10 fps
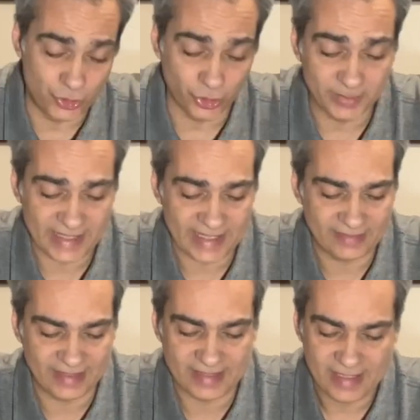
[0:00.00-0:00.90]
Germany, I
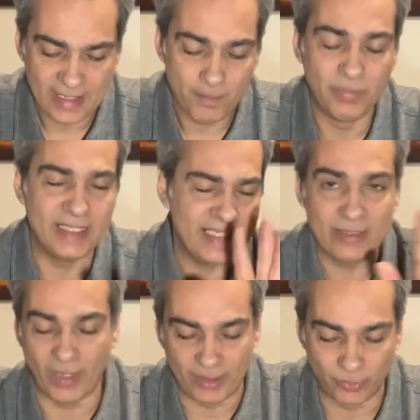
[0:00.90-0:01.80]
think. But
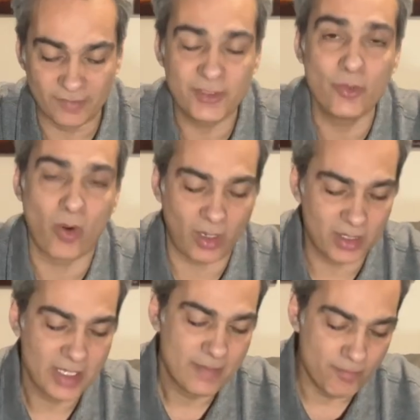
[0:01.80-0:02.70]
anyway, wherever you
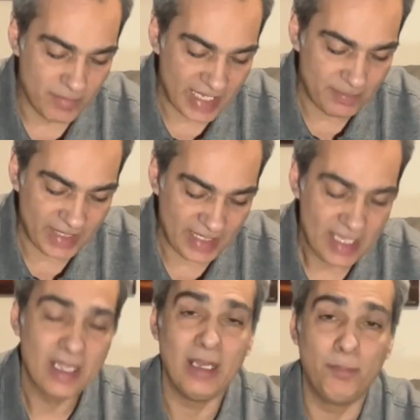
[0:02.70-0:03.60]
are,
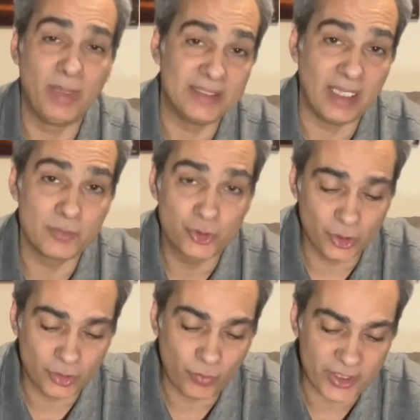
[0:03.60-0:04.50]
maybe, uh, but I'm sure where